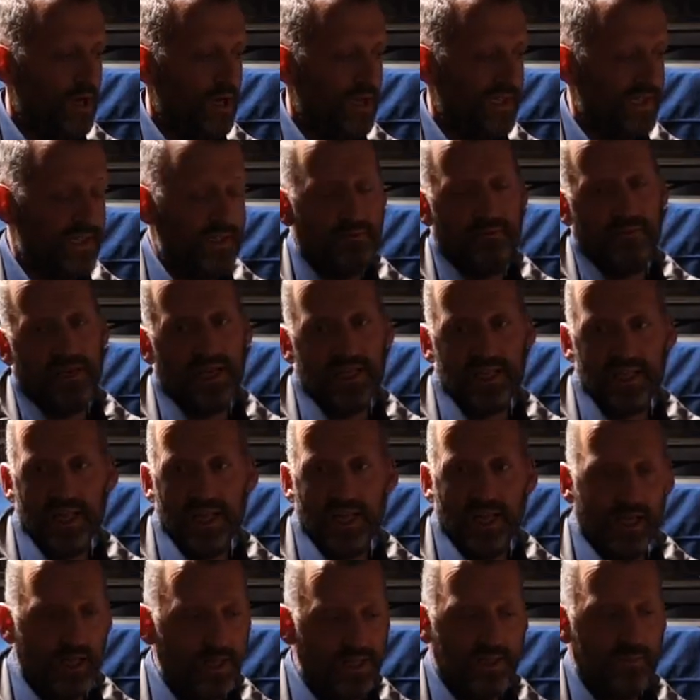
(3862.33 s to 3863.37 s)
as, as
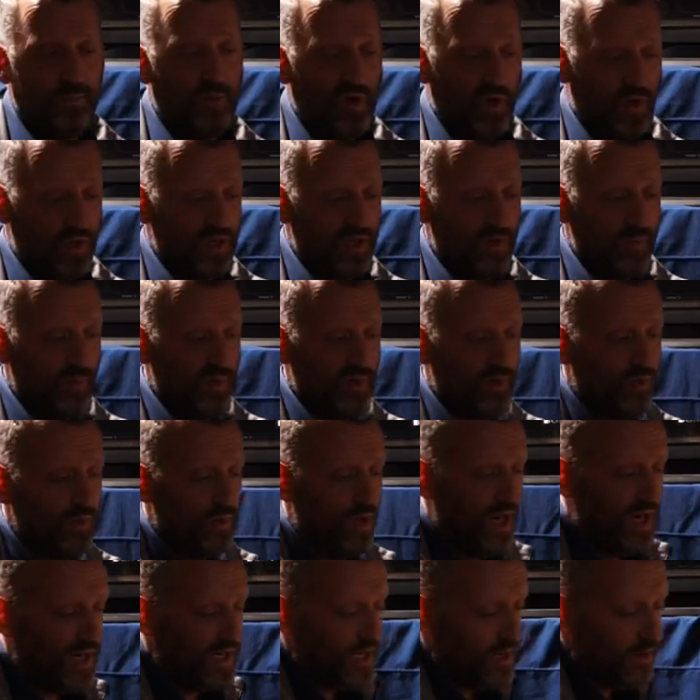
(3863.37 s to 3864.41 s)
little as possible.
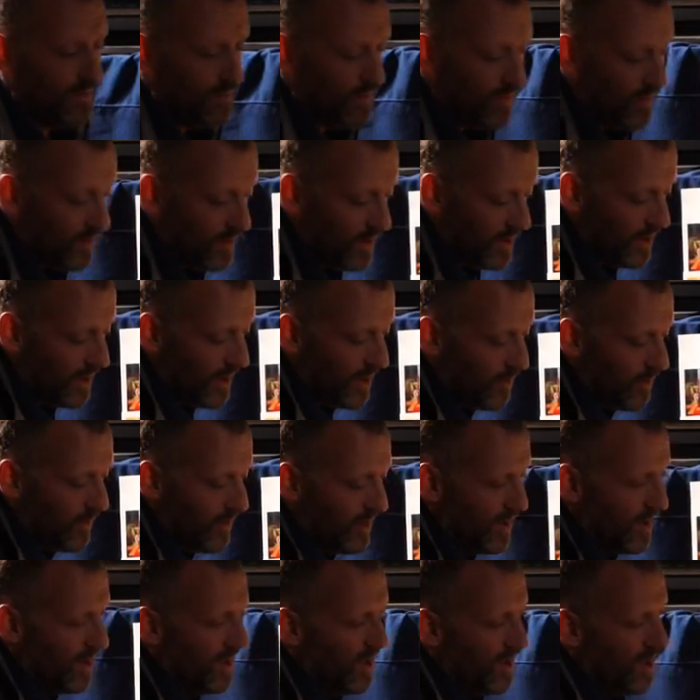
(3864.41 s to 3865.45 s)
I don't, you know,
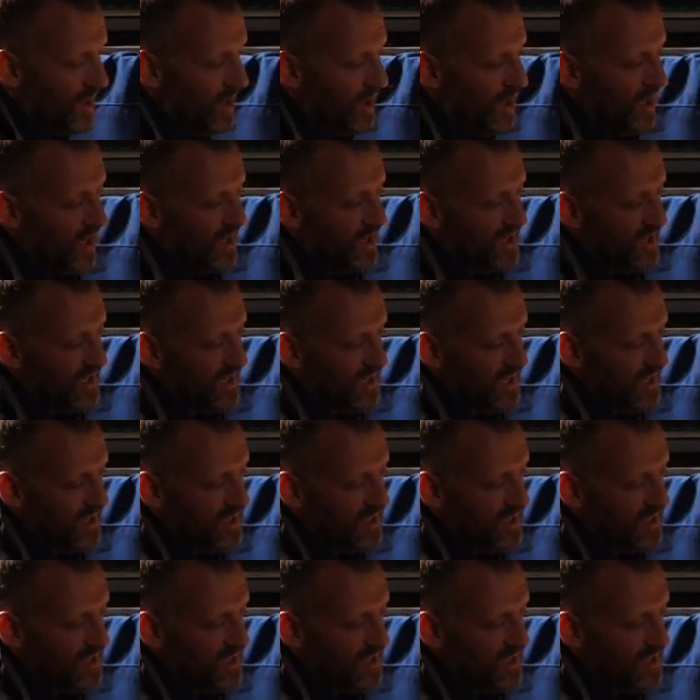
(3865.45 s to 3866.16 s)
it,